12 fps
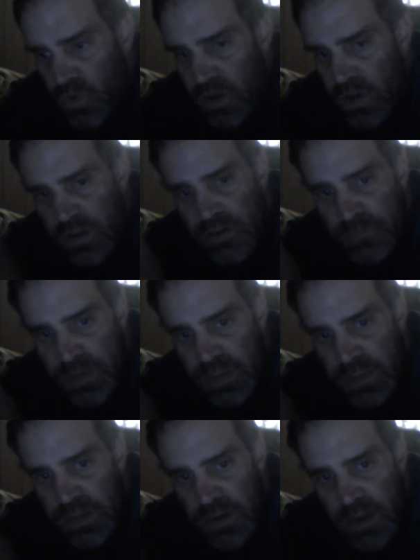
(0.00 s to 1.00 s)
whether it
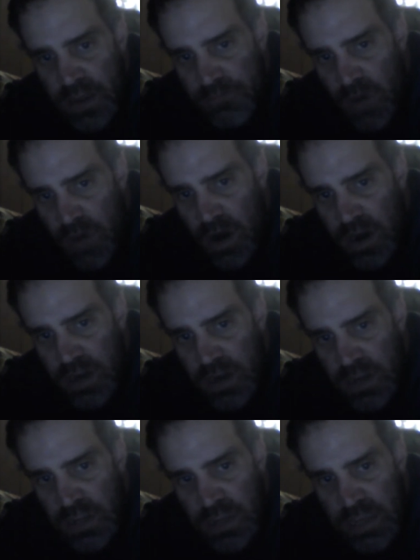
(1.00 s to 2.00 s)
be internet
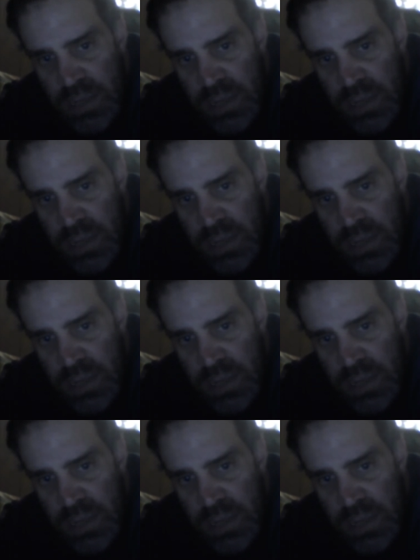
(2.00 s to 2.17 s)
marketing,